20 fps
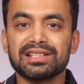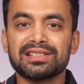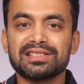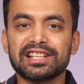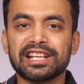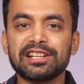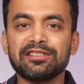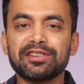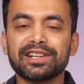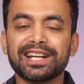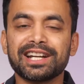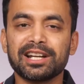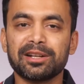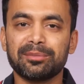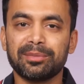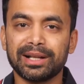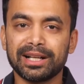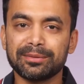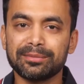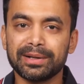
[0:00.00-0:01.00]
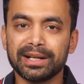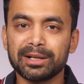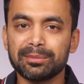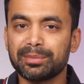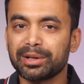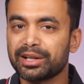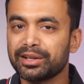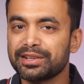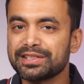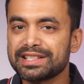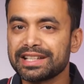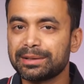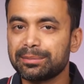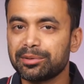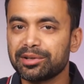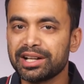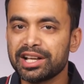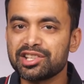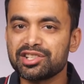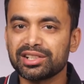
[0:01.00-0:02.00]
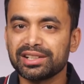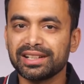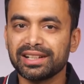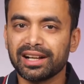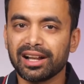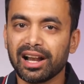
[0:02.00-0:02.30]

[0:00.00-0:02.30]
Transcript: is a significant development because it potentially